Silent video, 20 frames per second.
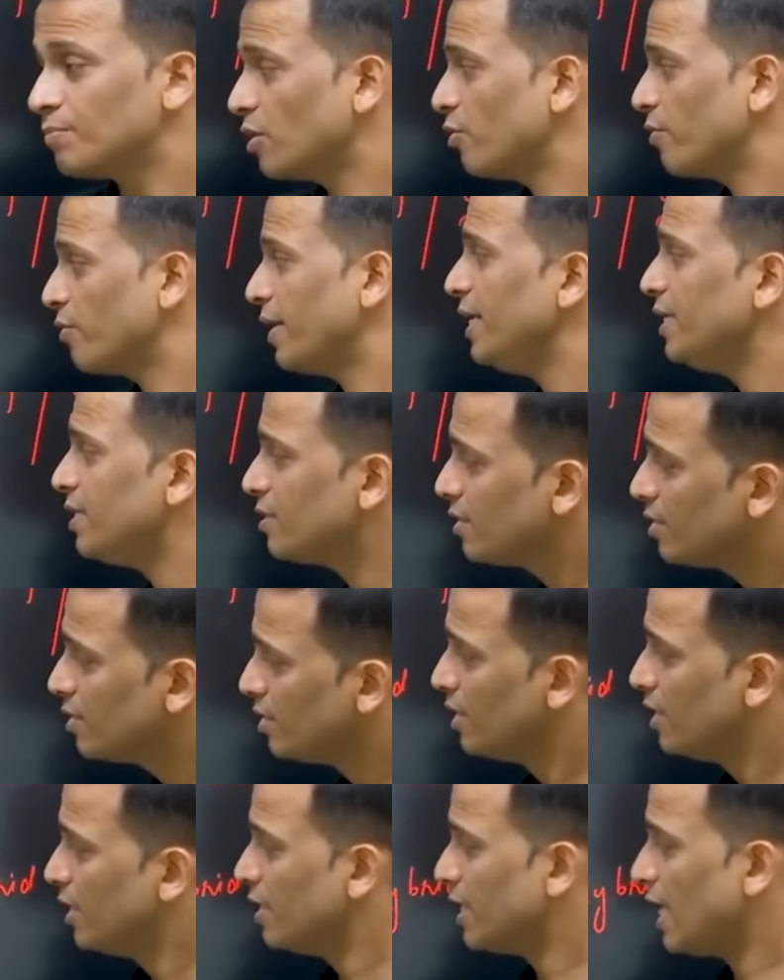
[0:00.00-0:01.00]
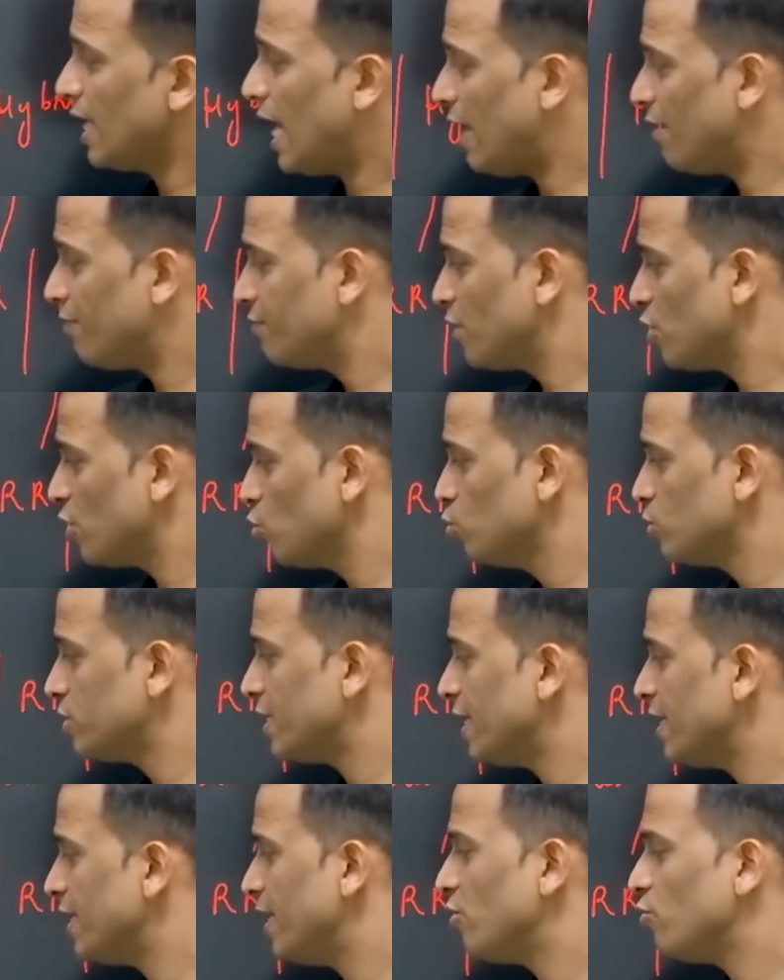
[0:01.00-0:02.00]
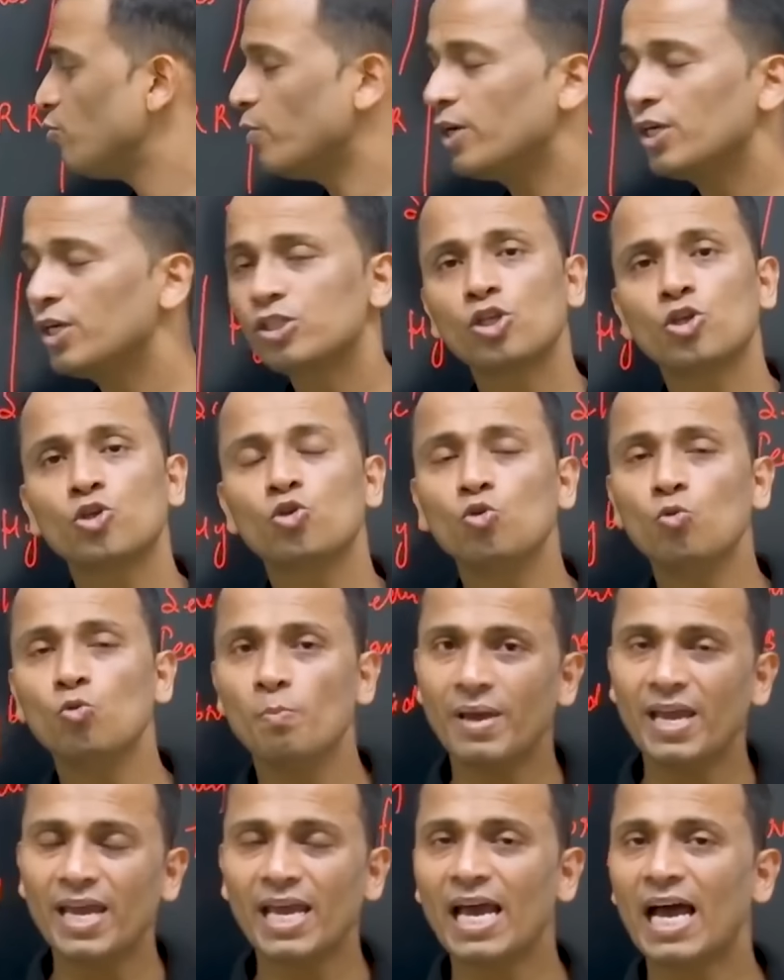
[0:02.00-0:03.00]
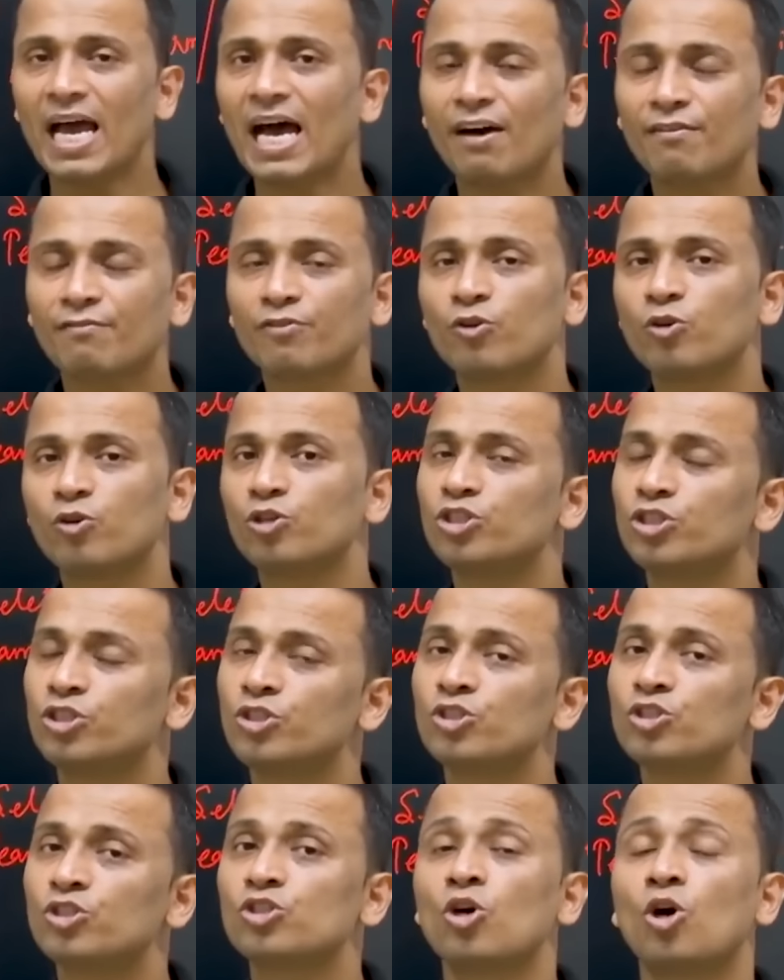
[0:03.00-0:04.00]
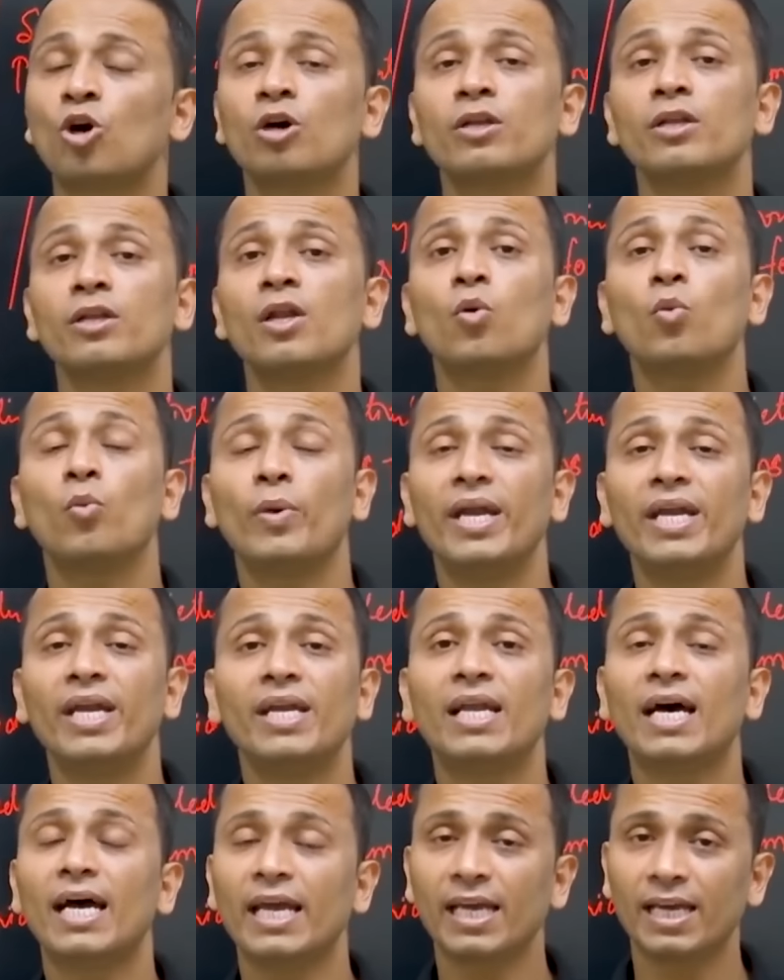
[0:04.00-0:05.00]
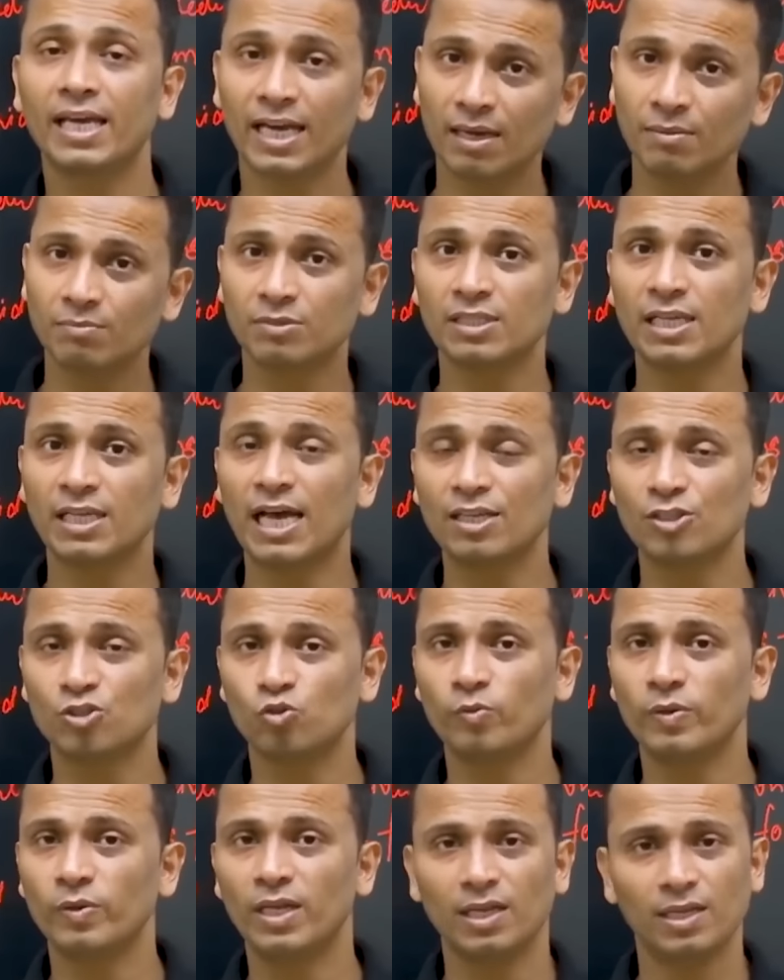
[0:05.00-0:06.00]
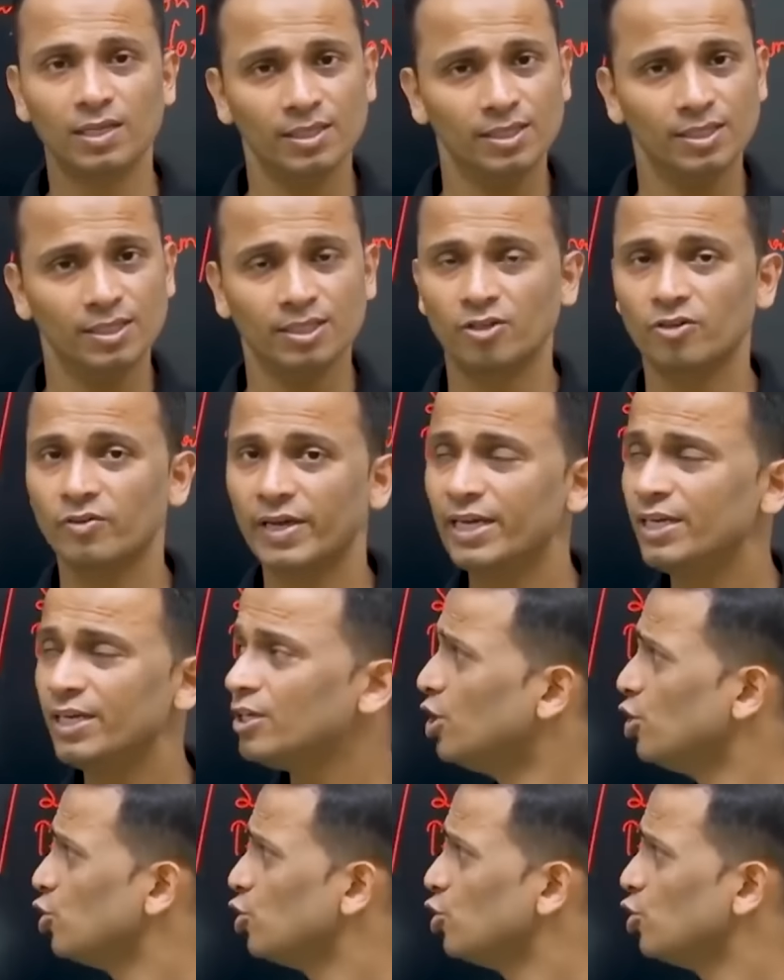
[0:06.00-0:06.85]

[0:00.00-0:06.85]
right? Now, after roots and networks, you may have questions on Venn diagrams as well, right?